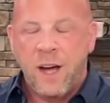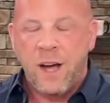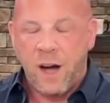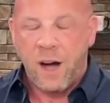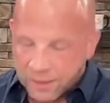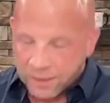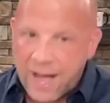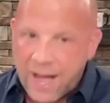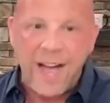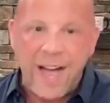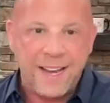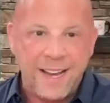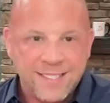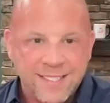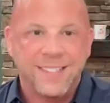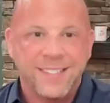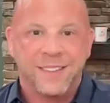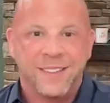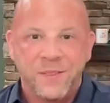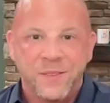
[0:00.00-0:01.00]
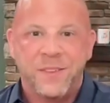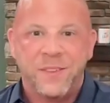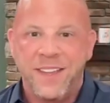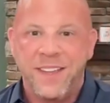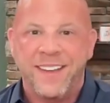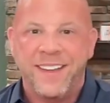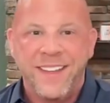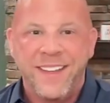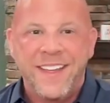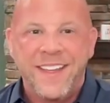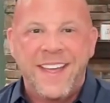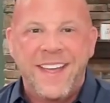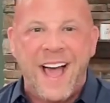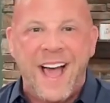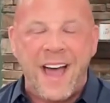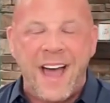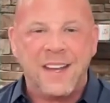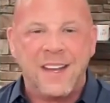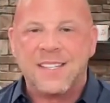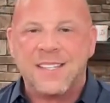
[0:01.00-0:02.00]
a lot.
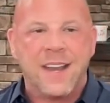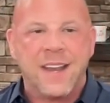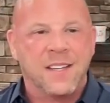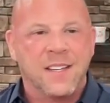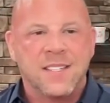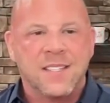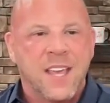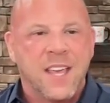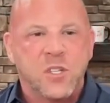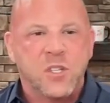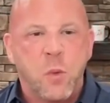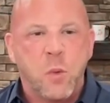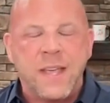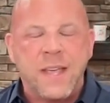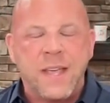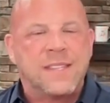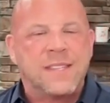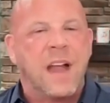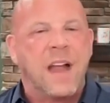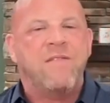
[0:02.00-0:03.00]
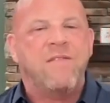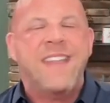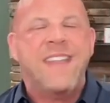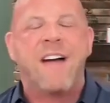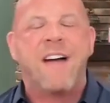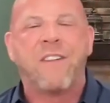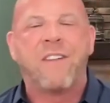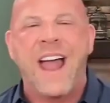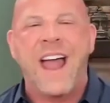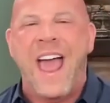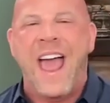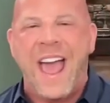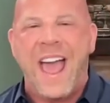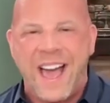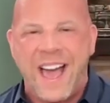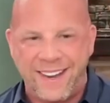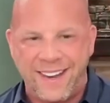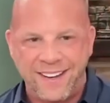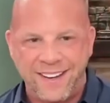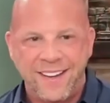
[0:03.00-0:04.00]
I just had a 6 weeks that I've never
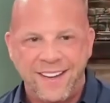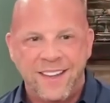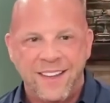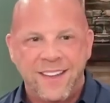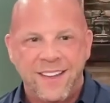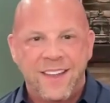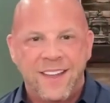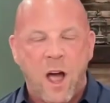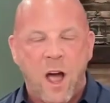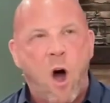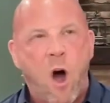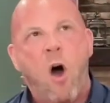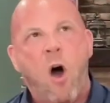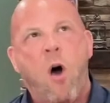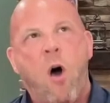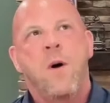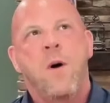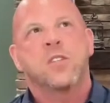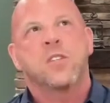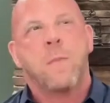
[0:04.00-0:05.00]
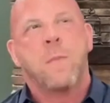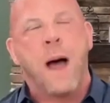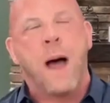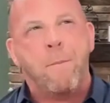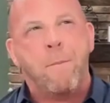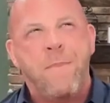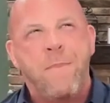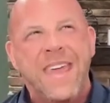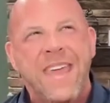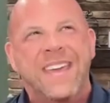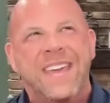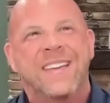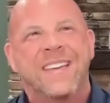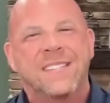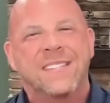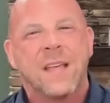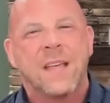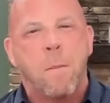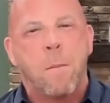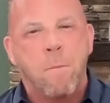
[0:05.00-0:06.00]
had, almost my
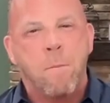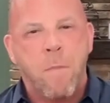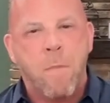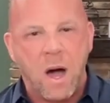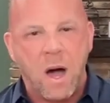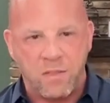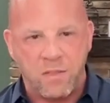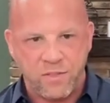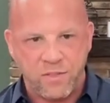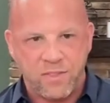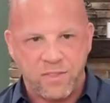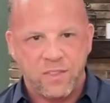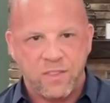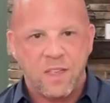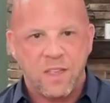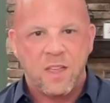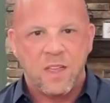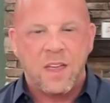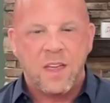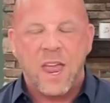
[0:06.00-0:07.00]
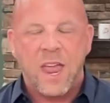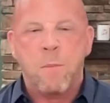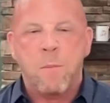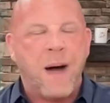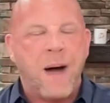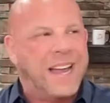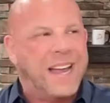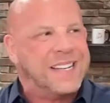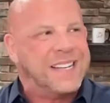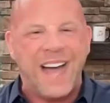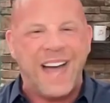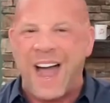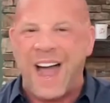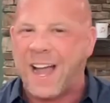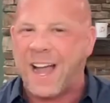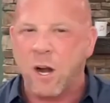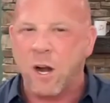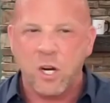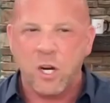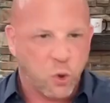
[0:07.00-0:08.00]
biggest month in my
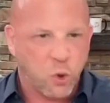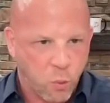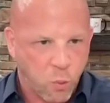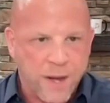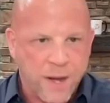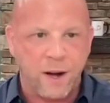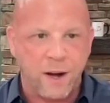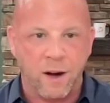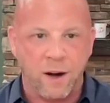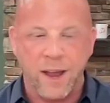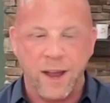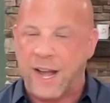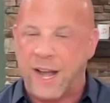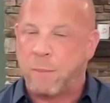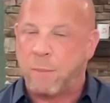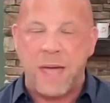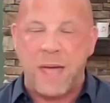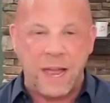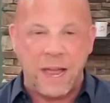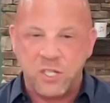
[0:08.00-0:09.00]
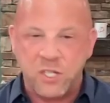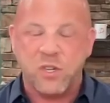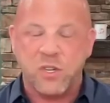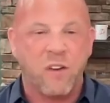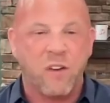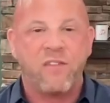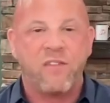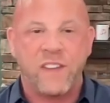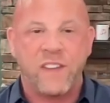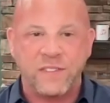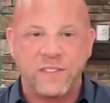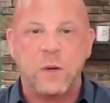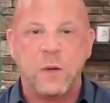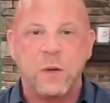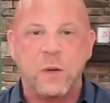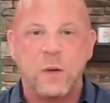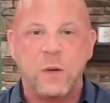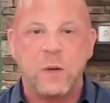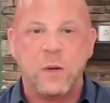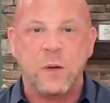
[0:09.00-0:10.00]
entire career. And I just turned
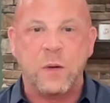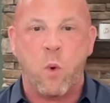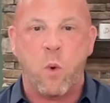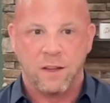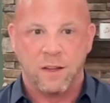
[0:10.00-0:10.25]
51.